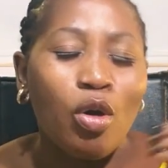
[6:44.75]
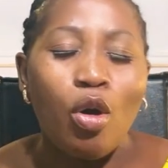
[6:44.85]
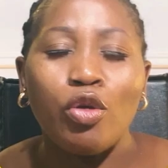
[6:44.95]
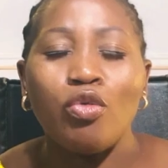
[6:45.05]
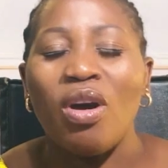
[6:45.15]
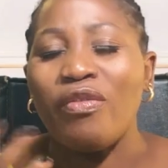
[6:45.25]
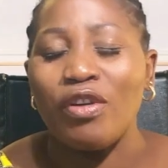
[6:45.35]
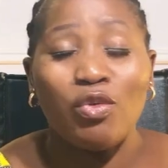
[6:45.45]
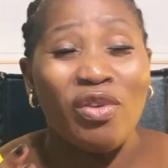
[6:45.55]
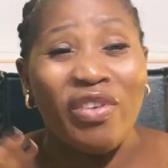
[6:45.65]
or you are
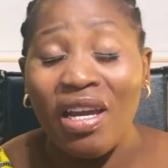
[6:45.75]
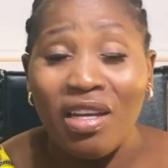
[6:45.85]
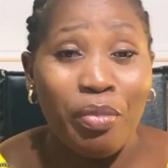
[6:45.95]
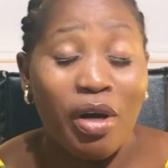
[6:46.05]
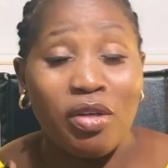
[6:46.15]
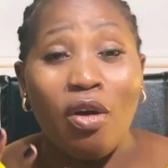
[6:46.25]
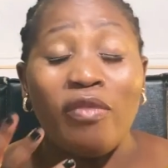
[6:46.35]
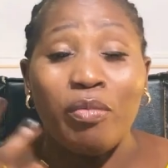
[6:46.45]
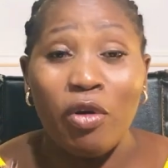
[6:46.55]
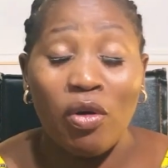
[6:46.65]
versed with any part of
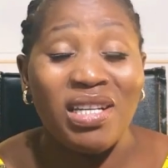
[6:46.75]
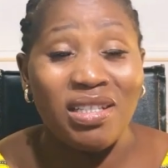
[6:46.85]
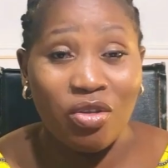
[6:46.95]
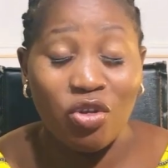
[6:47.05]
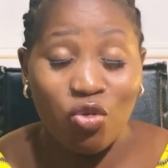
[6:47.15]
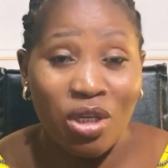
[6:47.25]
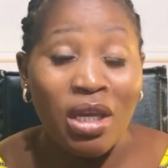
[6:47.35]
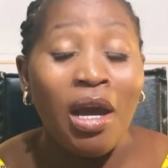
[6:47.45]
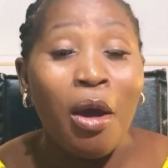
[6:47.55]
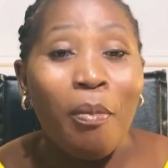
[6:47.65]
the biogas industry,
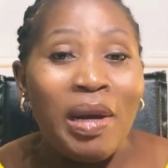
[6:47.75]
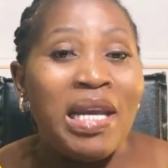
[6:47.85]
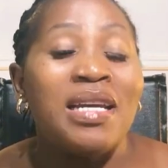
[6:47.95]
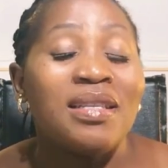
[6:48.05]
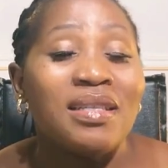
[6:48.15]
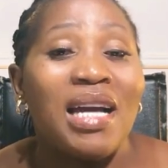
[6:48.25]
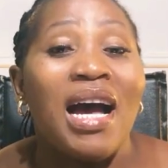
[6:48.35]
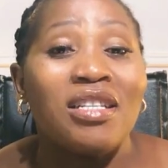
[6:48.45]
please start